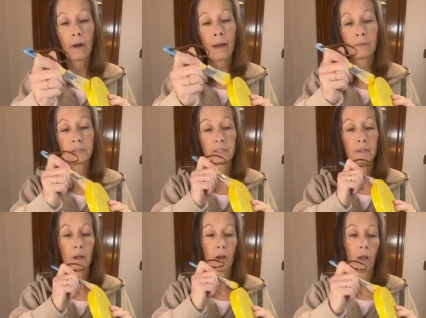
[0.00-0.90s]

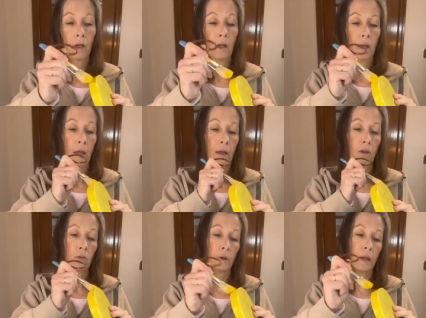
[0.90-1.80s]
Crafts,
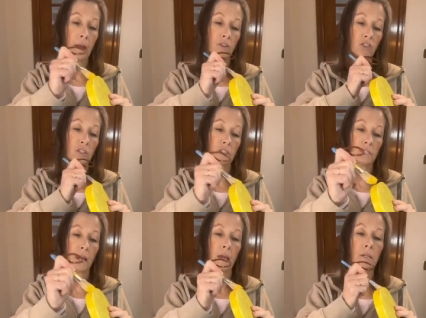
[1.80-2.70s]

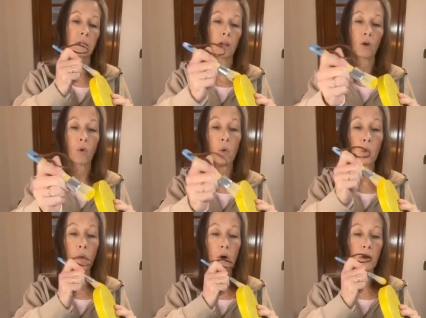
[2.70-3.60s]
Creations, and
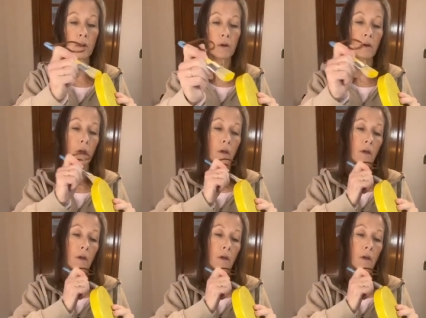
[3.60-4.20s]
Decor.